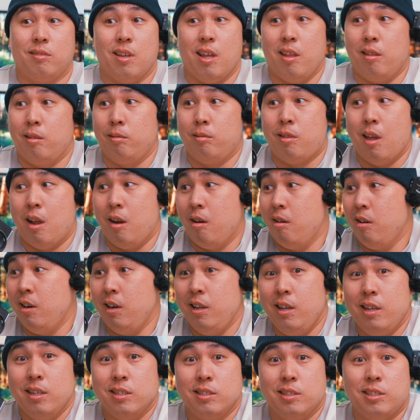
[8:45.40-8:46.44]
there it
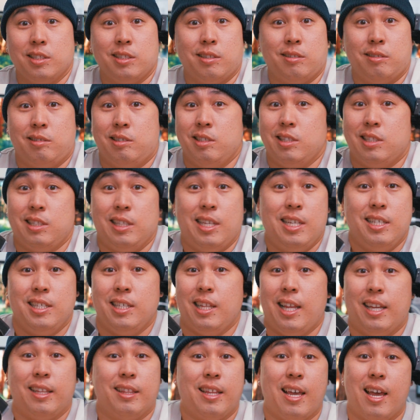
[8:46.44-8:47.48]
is. Just easy
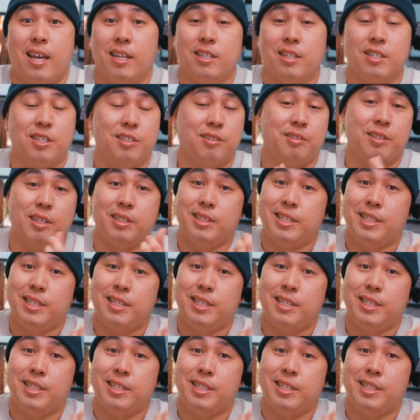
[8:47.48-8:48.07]
like that. Just the